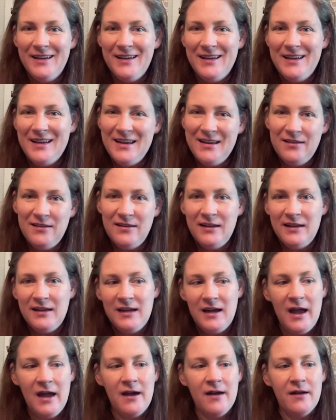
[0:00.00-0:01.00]

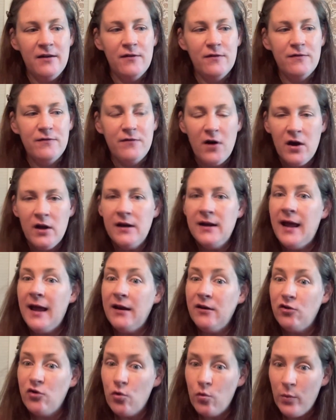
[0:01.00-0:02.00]
easy and fun
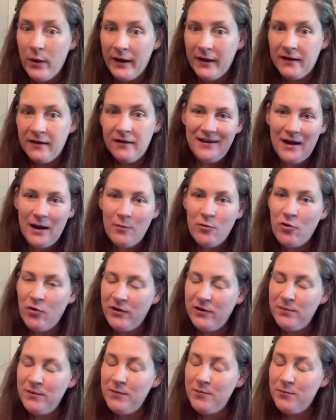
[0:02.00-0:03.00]
and quick. I'm going
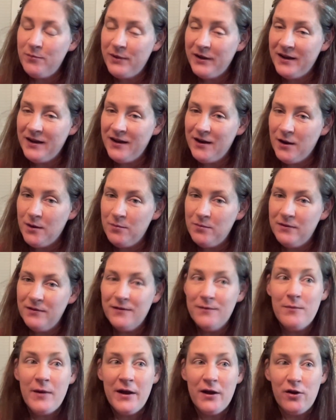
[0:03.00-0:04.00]
to be picking up
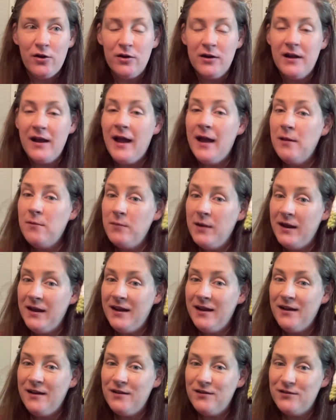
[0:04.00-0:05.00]
my hook and
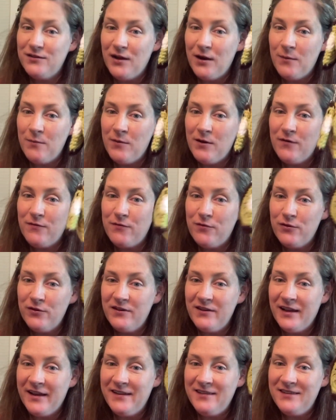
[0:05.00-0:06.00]
making some fruit
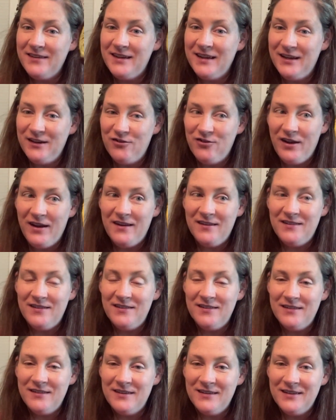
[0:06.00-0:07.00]
slice
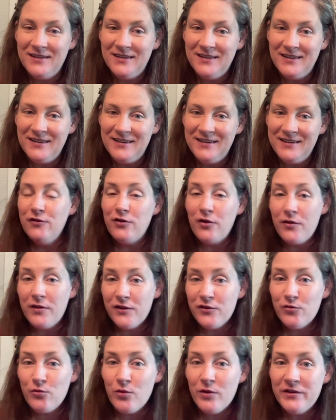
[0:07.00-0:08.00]
keychains. So
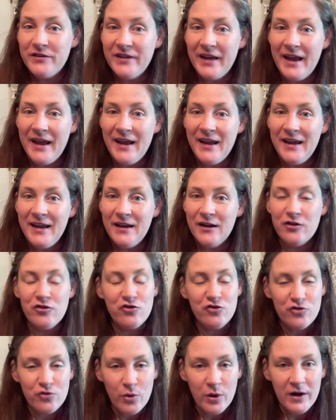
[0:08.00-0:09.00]
this was a
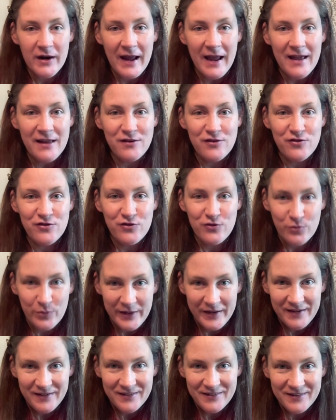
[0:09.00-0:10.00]
short and
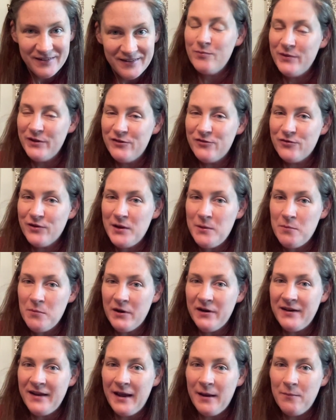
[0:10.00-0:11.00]
sweet Mystery
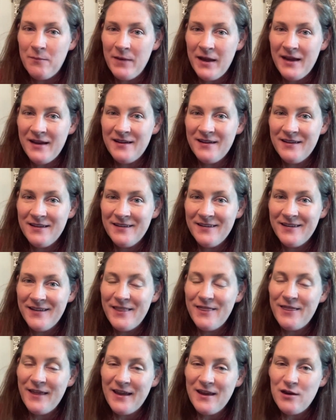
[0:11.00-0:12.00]
Monday make.
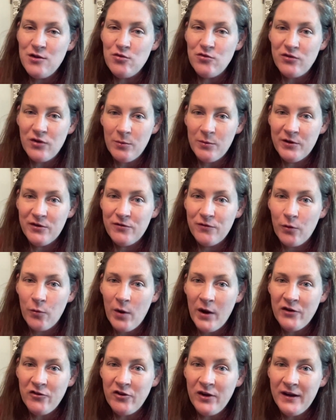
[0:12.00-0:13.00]
Thank you so much for
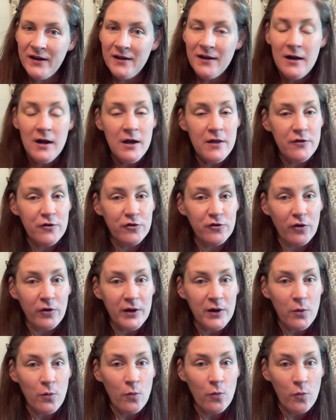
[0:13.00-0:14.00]
watching. There's
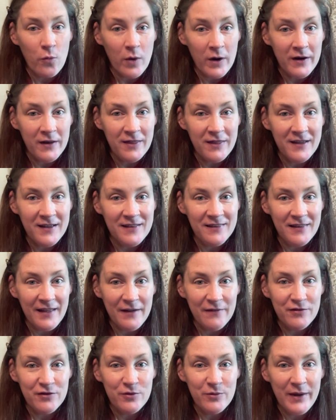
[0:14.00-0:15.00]
only one thing
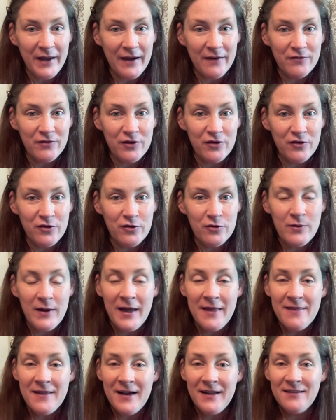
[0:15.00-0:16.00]
left we have to do,
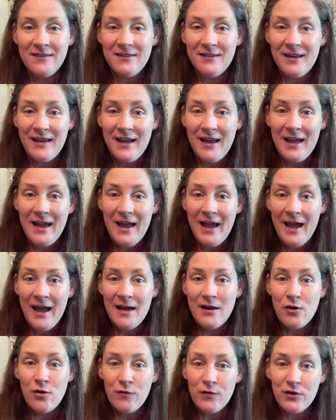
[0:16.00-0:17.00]
and that's
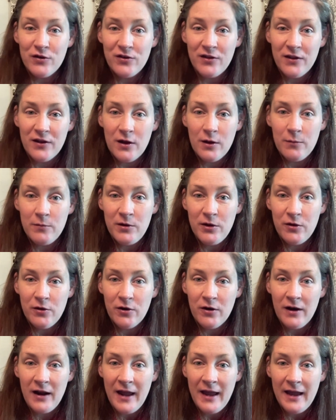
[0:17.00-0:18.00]
head over to the
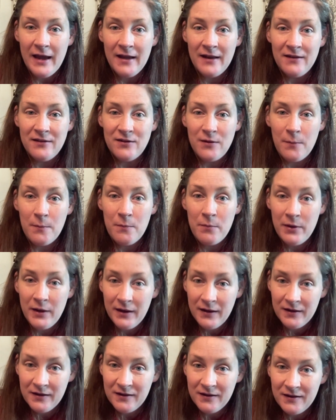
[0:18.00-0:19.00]
computer and
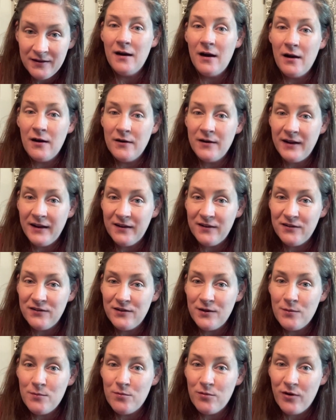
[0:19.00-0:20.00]
pick our next
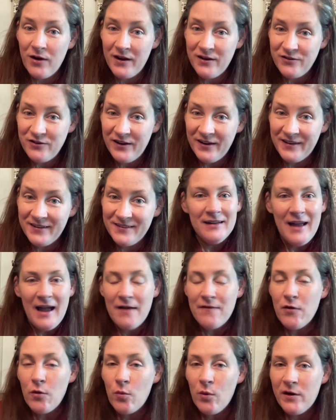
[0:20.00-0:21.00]
project.
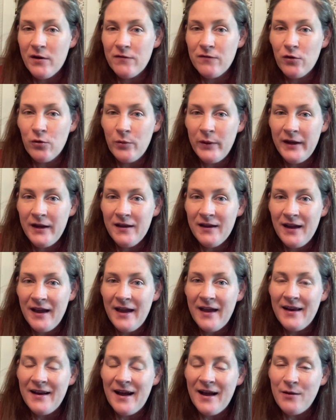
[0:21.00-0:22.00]
Have a wonderful week,
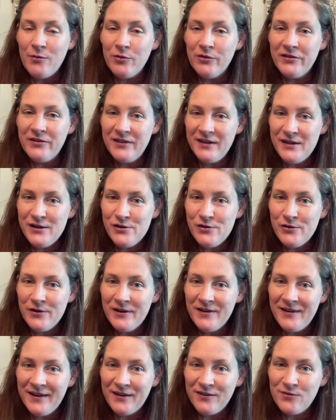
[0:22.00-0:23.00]
and I will see you
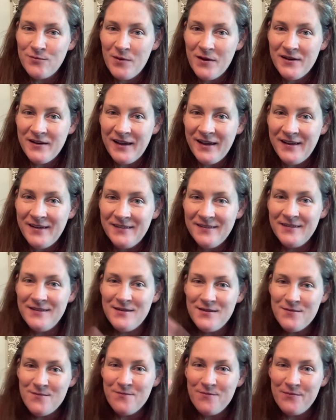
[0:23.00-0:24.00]
next Monday.
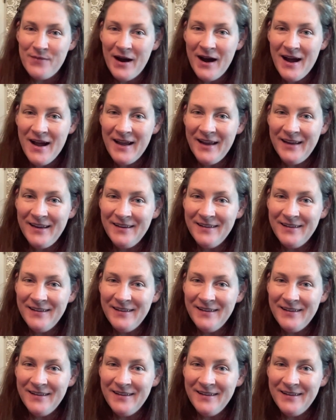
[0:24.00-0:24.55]
Bye.